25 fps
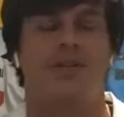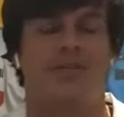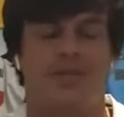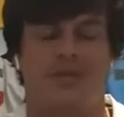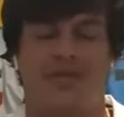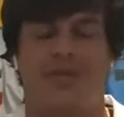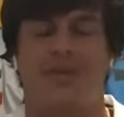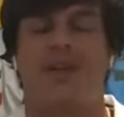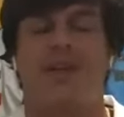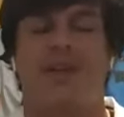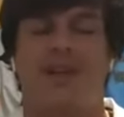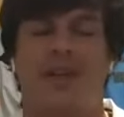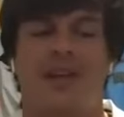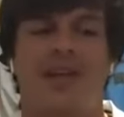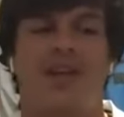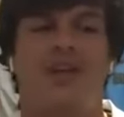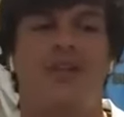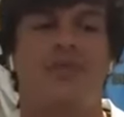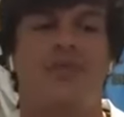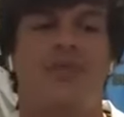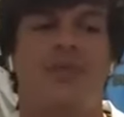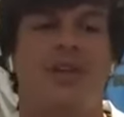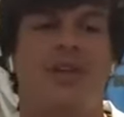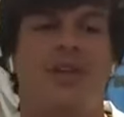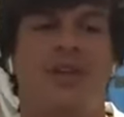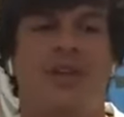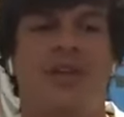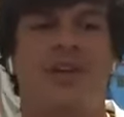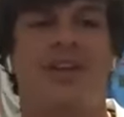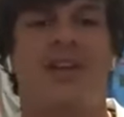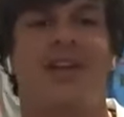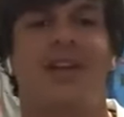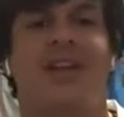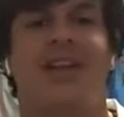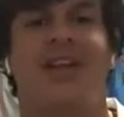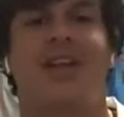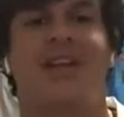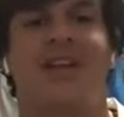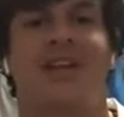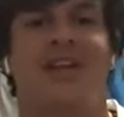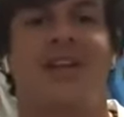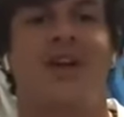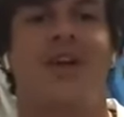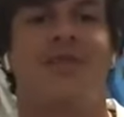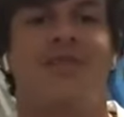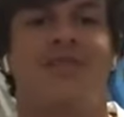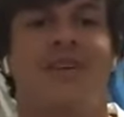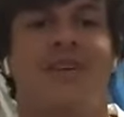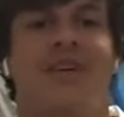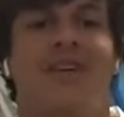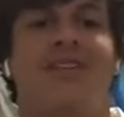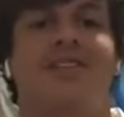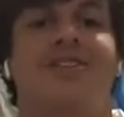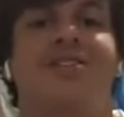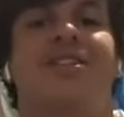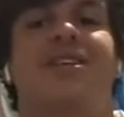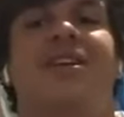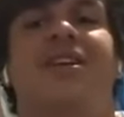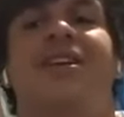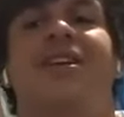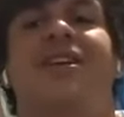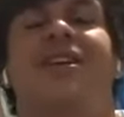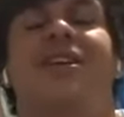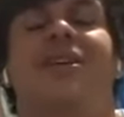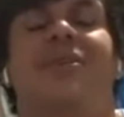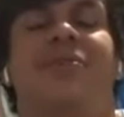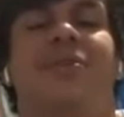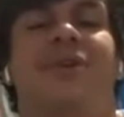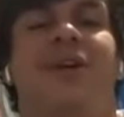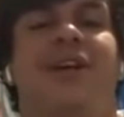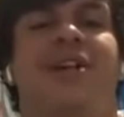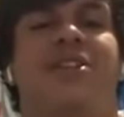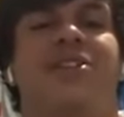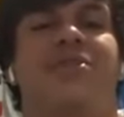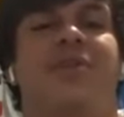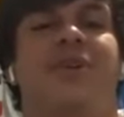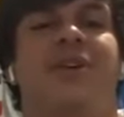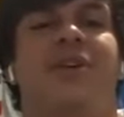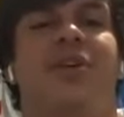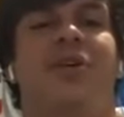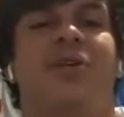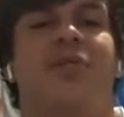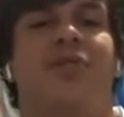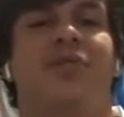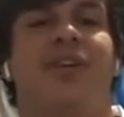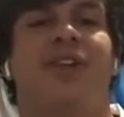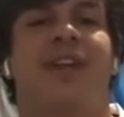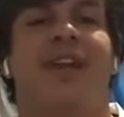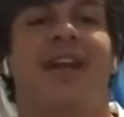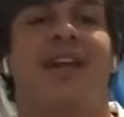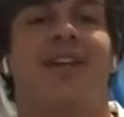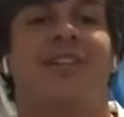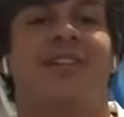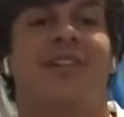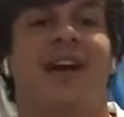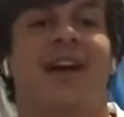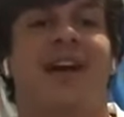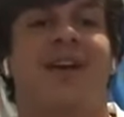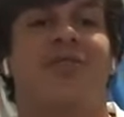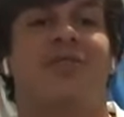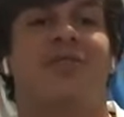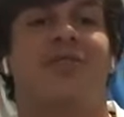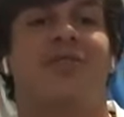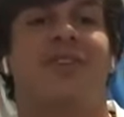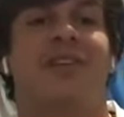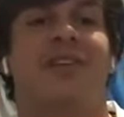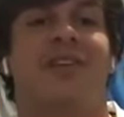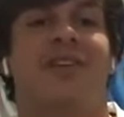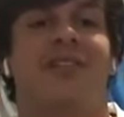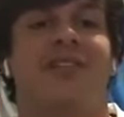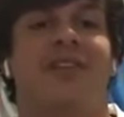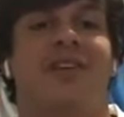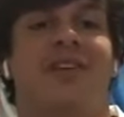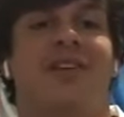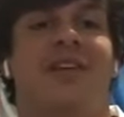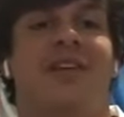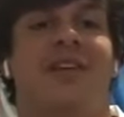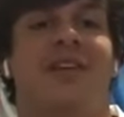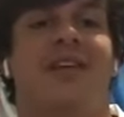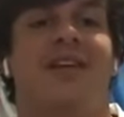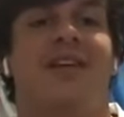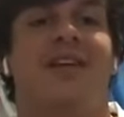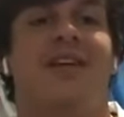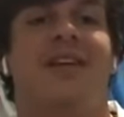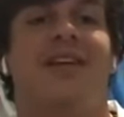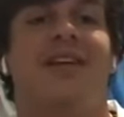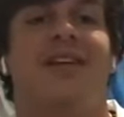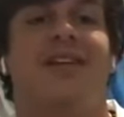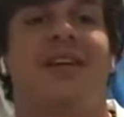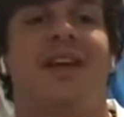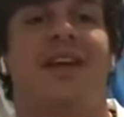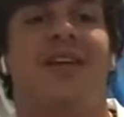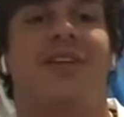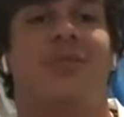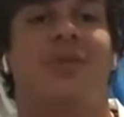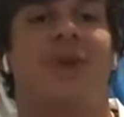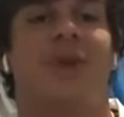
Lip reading: It was pretty good. And then Coach Hutch, we go over eat at his house, and his